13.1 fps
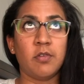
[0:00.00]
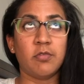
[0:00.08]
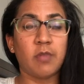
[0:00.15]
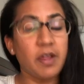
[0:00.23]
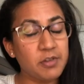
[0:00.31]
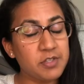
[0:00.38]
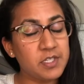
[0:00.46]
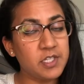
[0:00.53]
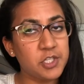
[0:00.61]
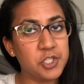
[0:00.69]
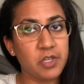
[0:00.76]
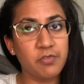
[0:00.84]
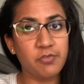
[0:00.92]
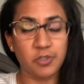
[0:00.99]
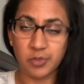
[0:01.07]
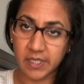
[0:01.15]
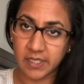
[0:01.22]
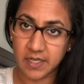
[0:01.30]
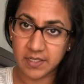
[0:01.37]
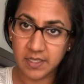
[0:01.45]
Writer's Edition for
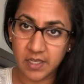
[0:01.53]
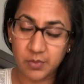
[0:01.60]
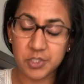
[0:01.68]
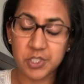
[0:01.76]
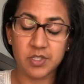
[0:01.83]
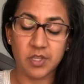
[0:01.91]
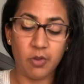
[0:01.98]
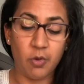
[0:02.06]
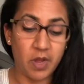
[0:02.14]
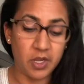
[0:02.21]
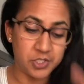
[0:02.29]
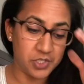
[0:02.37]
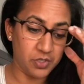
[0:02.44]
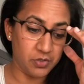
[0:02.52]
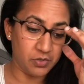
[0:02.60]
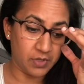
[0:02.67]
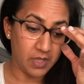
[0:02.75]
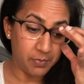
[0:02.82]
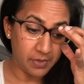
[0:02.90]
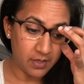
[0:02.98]
2019, which is the homage to
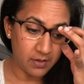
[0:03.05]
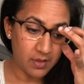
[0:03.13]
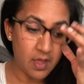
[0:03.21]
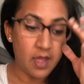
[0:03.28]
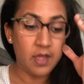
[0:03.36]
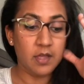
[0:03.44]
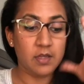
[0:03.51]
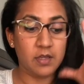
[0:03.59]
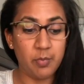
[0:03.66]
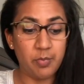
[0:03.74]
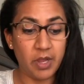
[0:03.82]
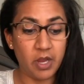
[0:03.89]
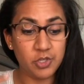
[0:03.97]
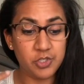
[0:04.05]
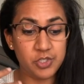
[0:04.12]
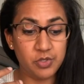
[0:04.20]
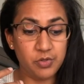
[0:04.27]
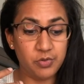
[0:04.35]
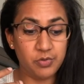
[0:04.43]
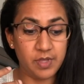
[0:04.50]
Kipling, compared
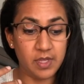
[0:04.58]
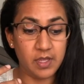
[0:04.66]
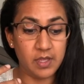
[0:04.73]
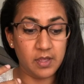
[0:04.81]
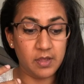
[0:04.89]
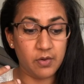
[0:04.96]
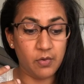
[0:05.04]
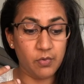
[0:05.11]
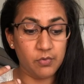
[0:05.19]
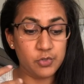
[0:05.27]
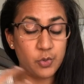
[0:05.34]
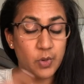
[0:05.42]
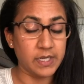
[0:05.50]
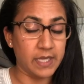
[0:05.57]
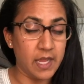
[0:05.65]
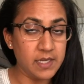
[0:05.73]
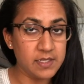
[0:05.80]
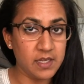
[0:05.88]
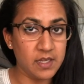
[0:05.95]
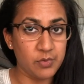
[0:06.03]
to the
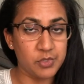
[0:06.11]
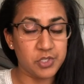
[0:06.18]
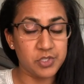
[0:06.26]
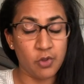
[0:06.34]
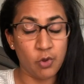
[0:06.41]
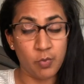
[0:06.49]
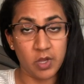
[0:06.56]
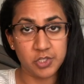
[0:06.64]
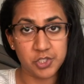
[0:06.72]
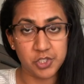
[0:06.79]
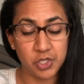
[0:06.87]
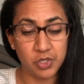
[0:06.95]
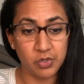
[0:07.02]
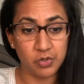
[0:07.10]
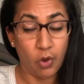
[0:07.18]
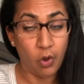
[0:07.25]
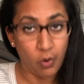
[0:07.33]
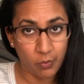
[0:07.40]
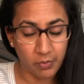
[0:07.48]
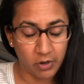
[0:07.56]
2018, which is the homage to
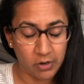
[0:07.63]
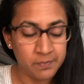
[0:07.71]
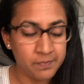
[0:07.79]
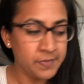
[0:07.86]
Homer.